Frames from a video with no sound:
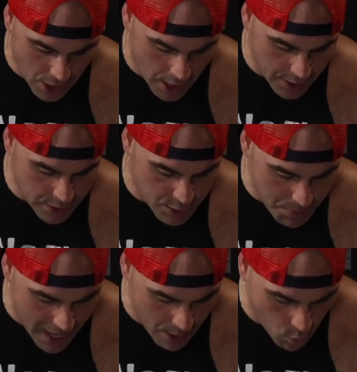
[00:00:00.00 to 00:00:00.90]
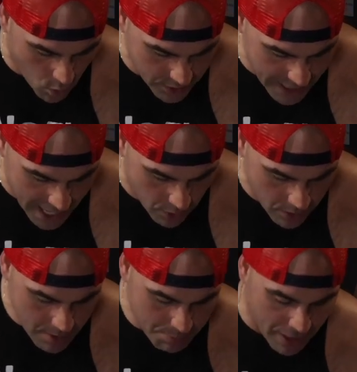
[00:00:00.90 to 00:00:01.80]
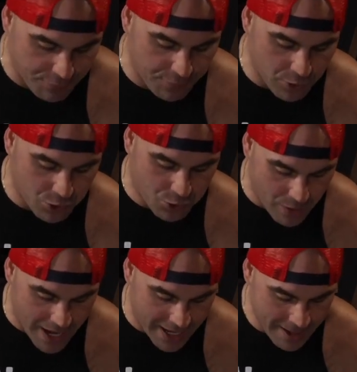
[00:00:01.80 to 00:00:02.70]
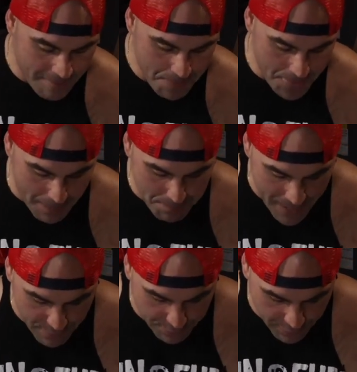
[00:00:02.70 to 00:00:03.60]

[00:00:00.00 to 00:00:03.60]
tired, spent, worn down, but I feel great. Not bad